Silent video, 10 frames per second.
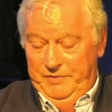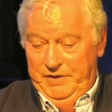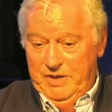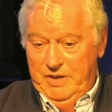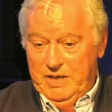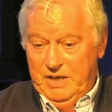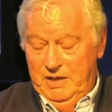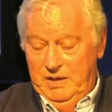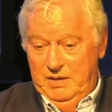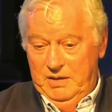as you
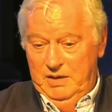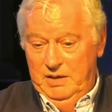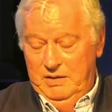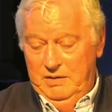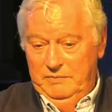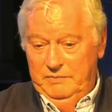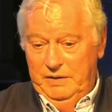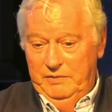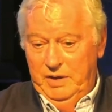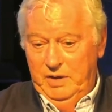say,
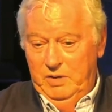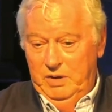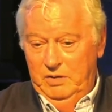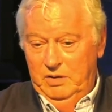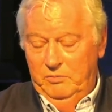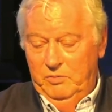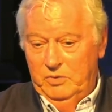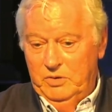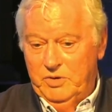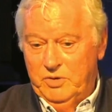Flavio and, and
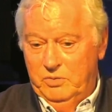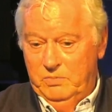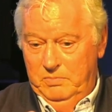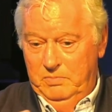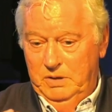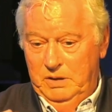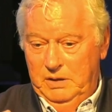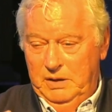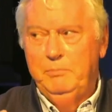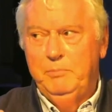Walkinshaw
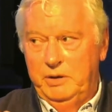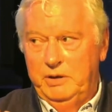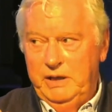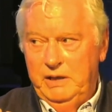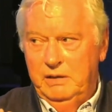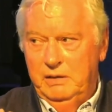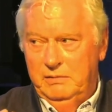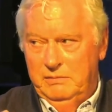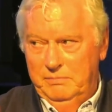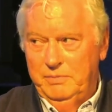and Bernie.
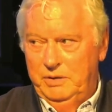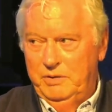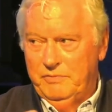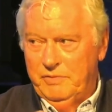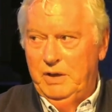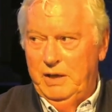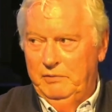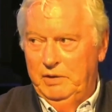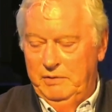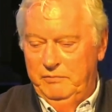Bernie was very
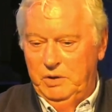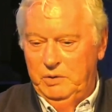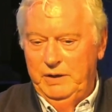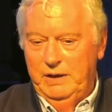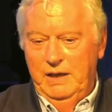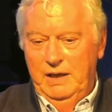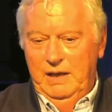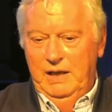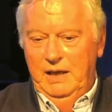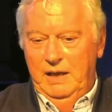heavily involved. Yep.
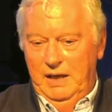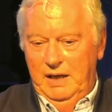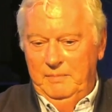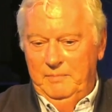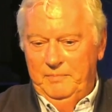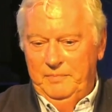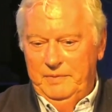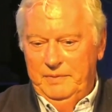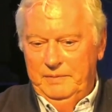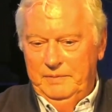Uh,
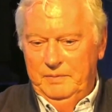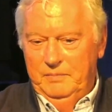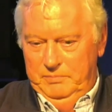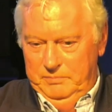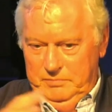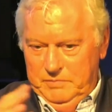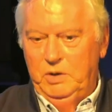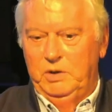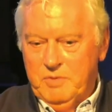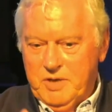
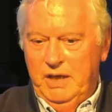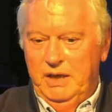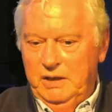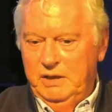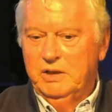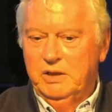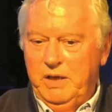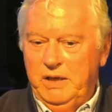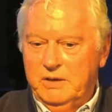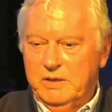got him signed into the
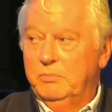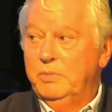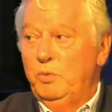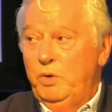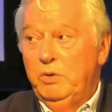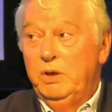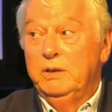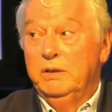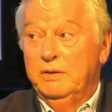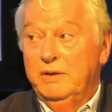Benetton, but we
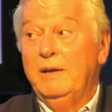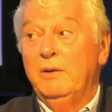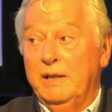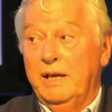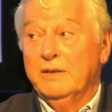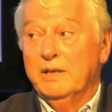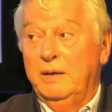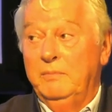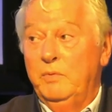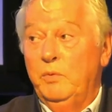weren't there at that
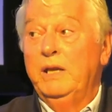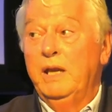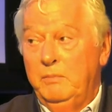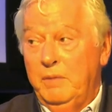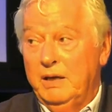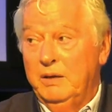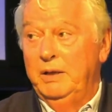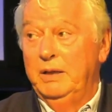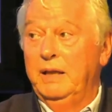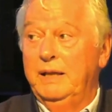time. We came back a
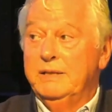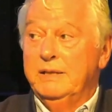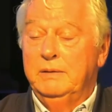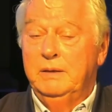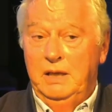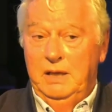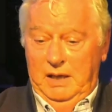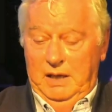bit later. Mm.